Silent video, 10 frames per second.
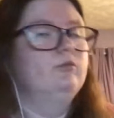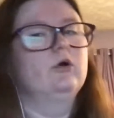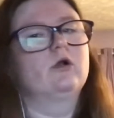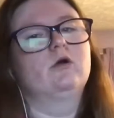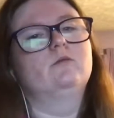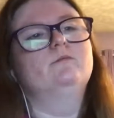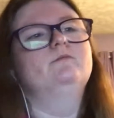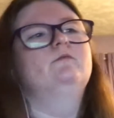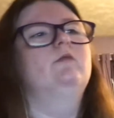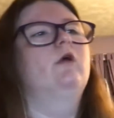But, um,
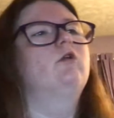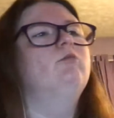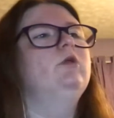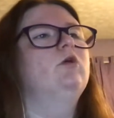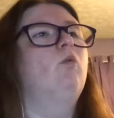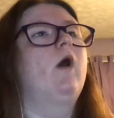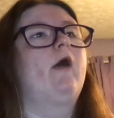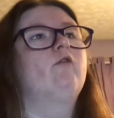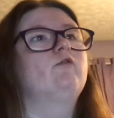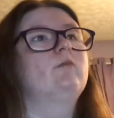that'll be a
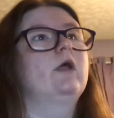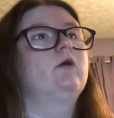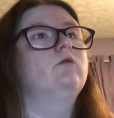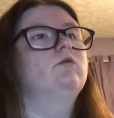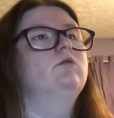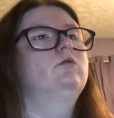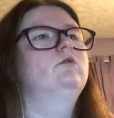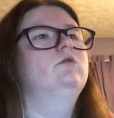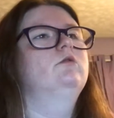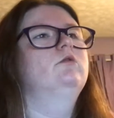while from
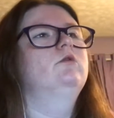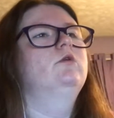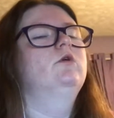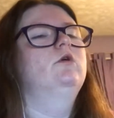now.